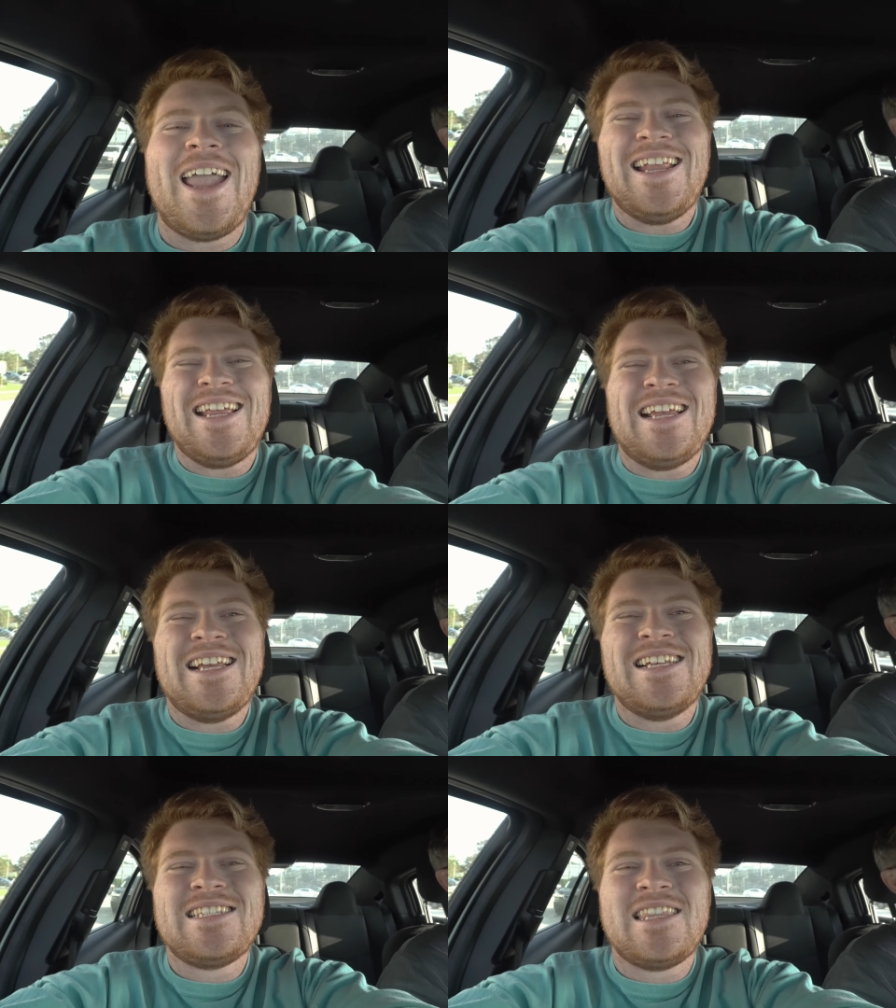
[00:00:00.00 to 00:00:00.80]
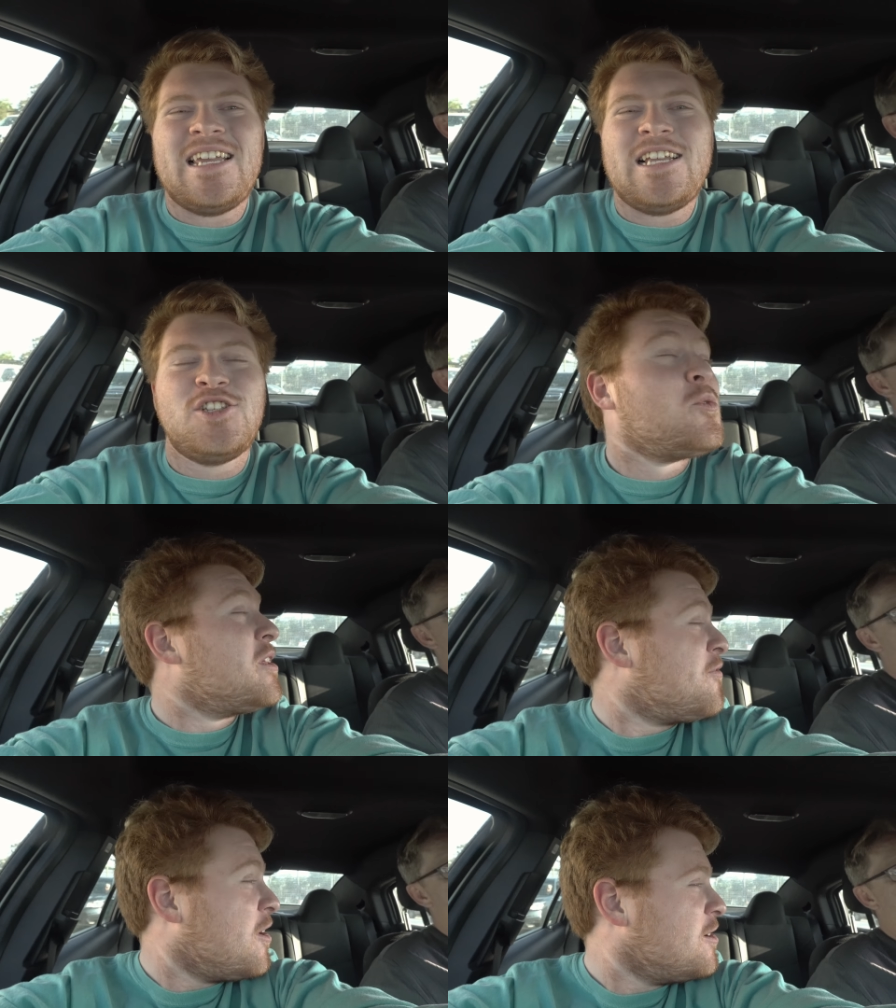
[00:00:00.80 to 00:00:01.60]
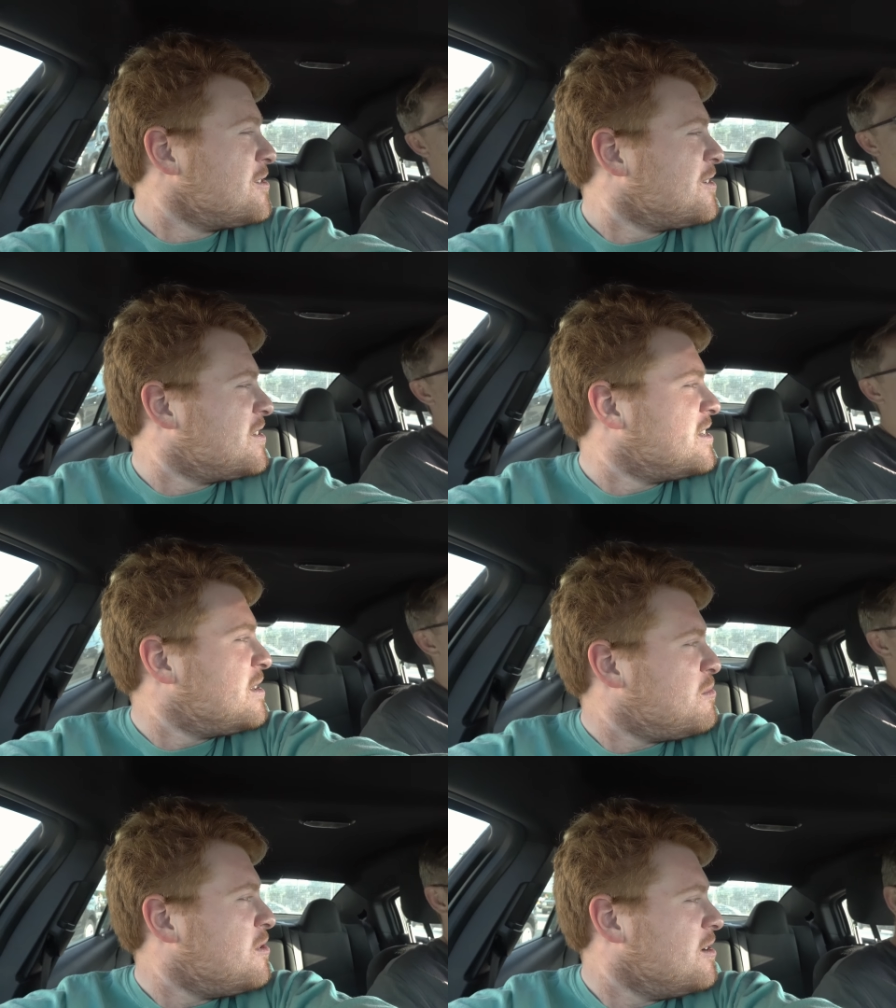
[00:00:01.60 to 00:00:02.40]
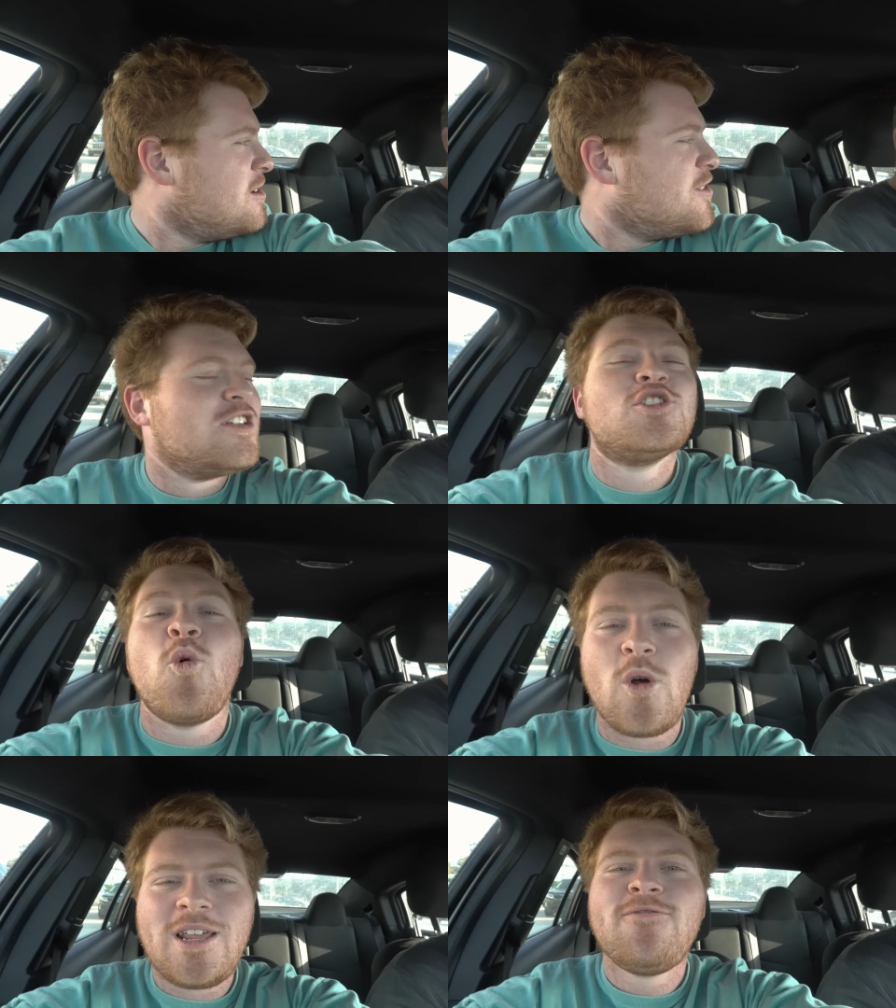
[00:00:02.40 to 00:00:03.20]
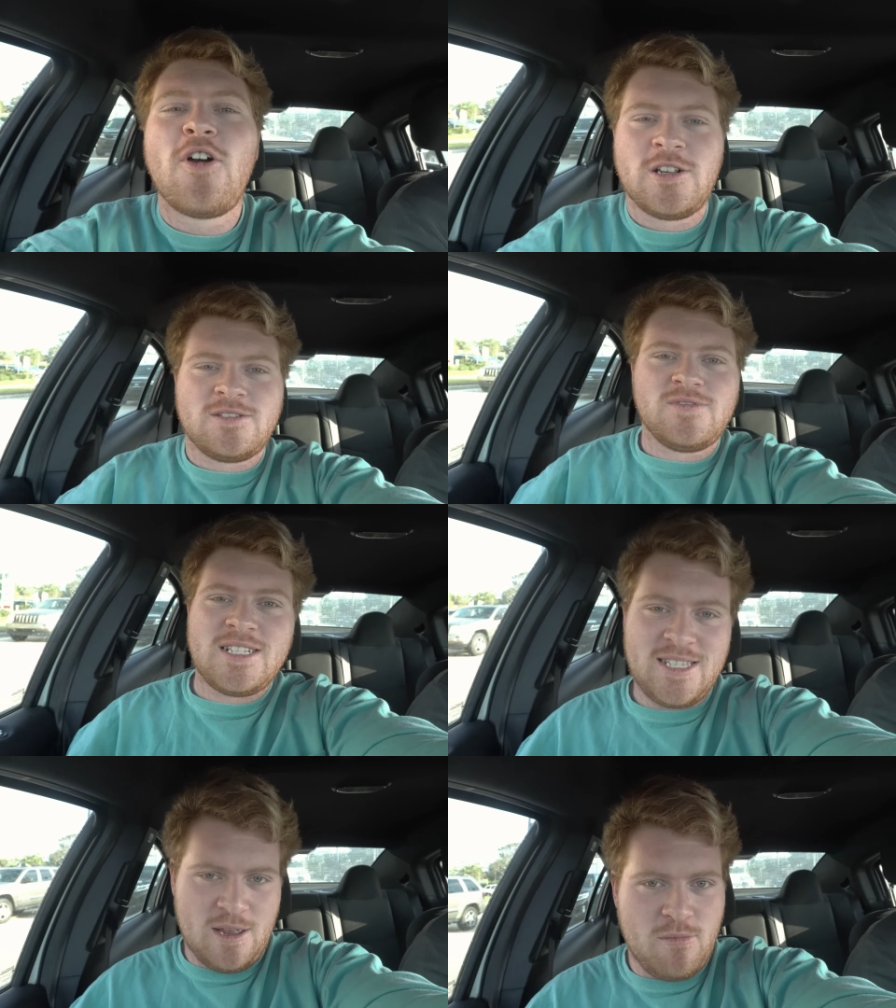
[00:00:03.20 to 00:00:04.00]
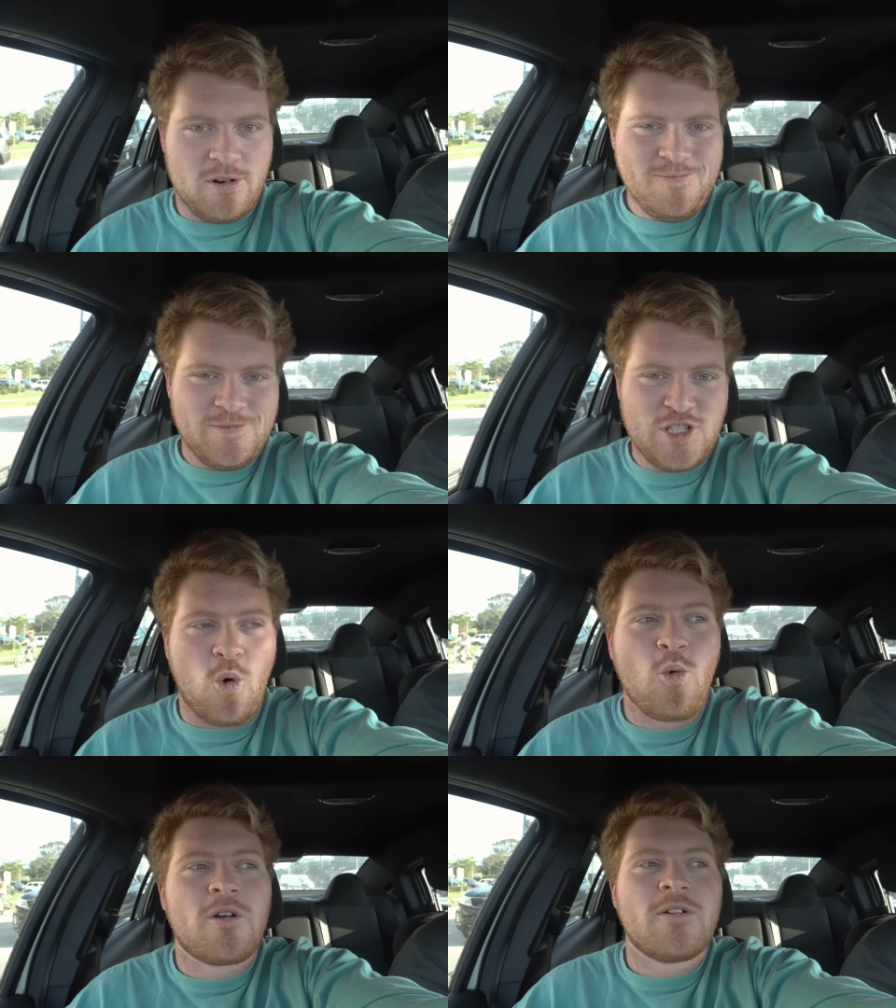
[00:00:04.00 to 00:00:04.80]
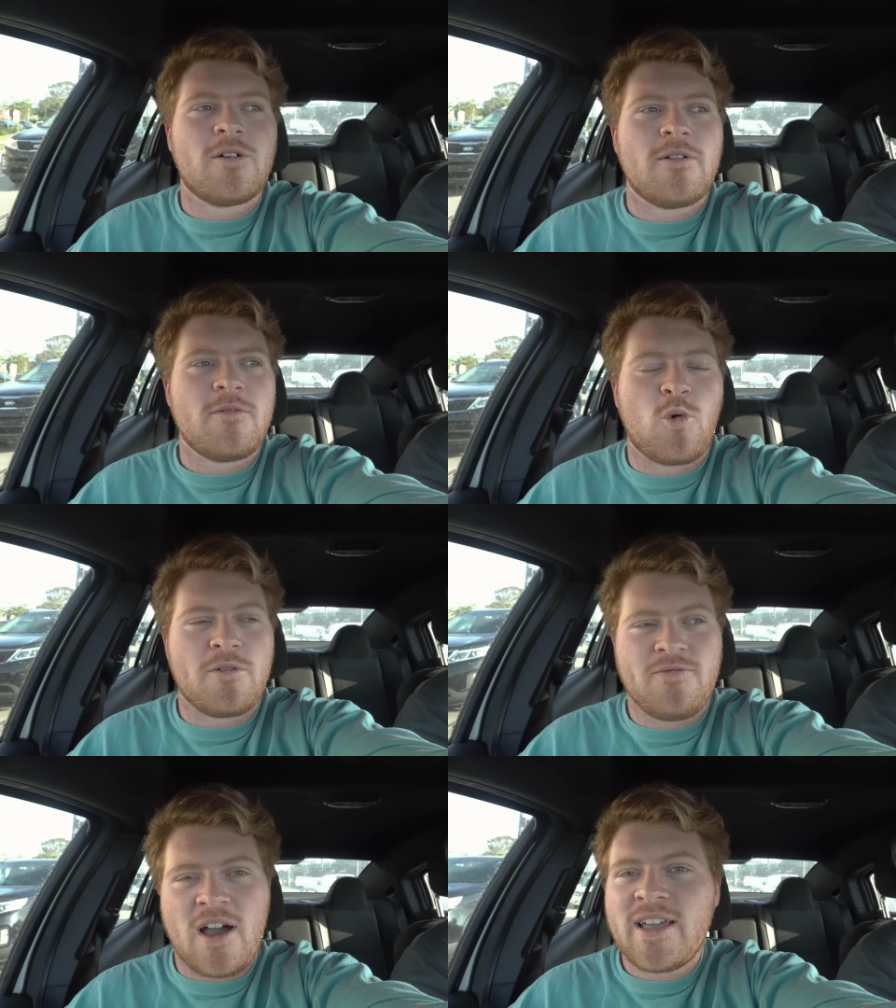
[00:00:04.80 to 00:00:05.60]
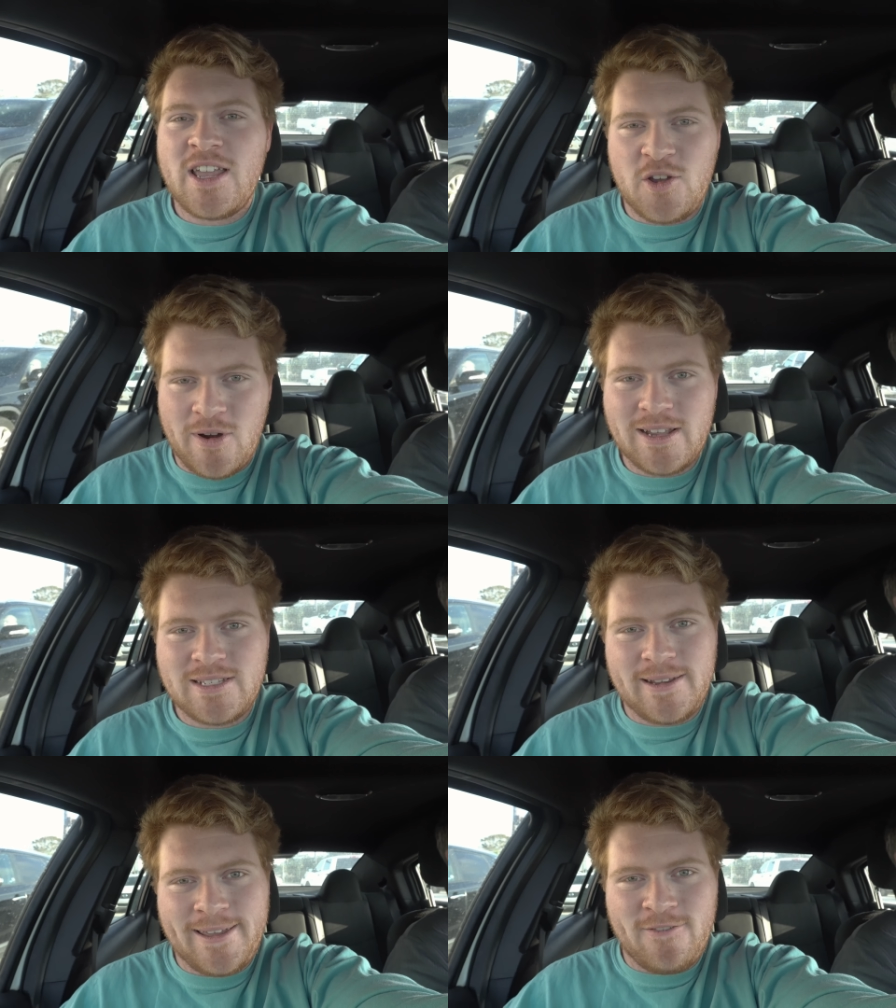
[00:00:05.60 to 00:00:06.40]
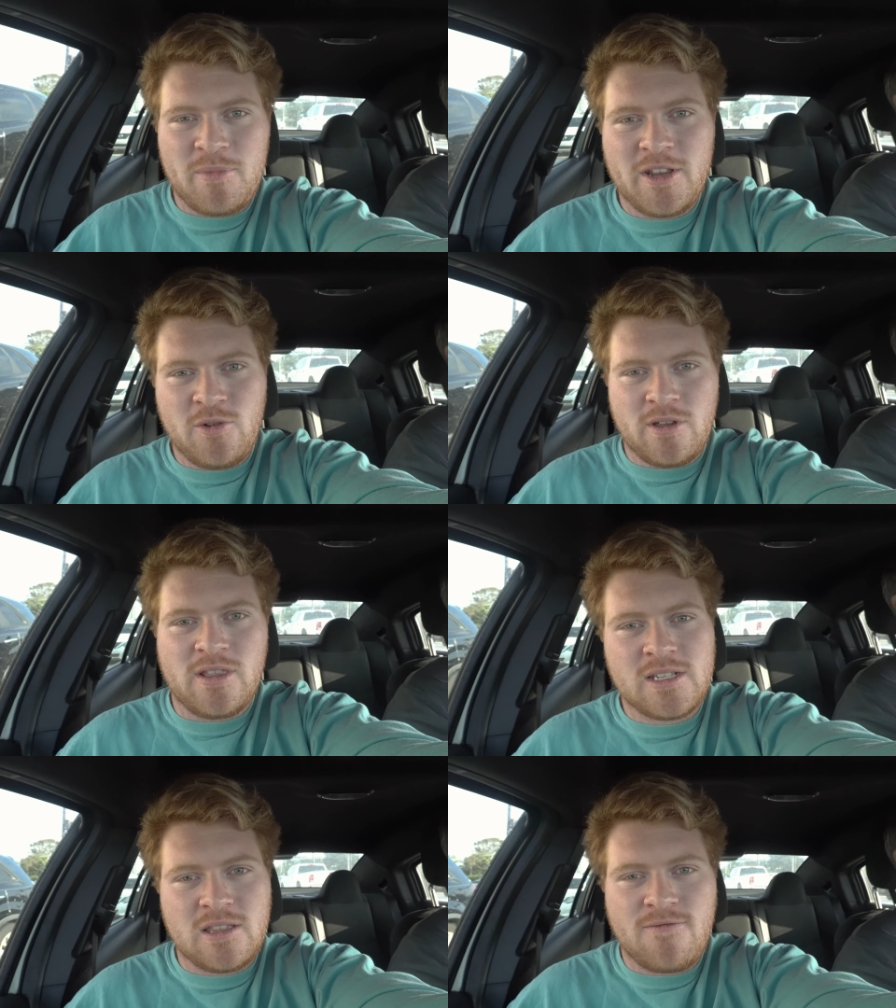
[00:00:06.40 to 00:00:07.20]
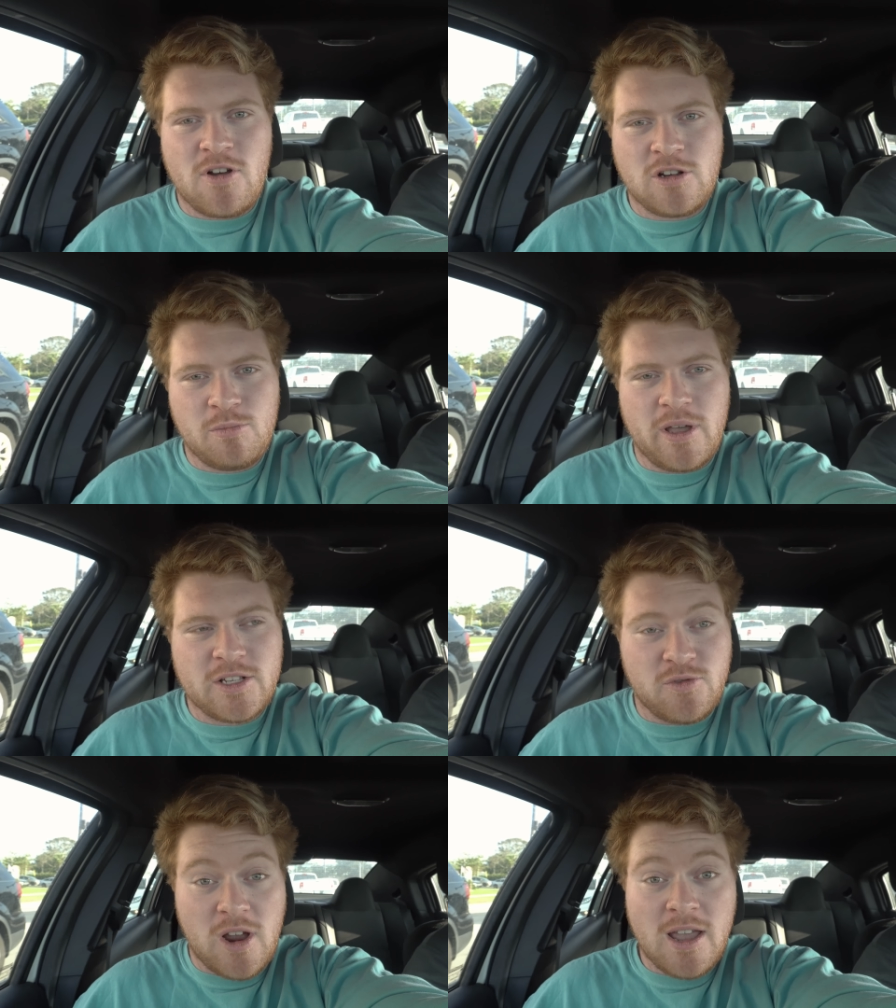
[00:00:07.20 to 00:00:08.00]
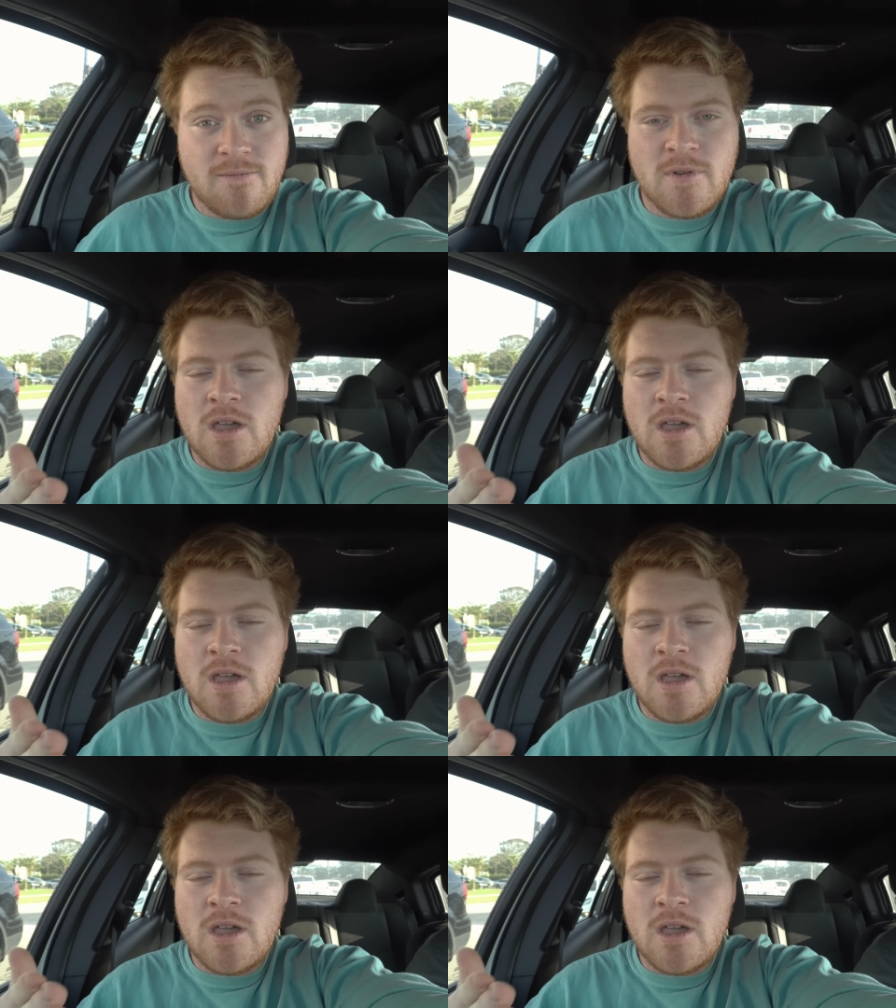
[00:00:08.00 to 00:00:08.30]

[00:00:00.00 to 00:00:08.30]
It is the 21st of December. So we're fucking crazy to even be doing this in the first place, right?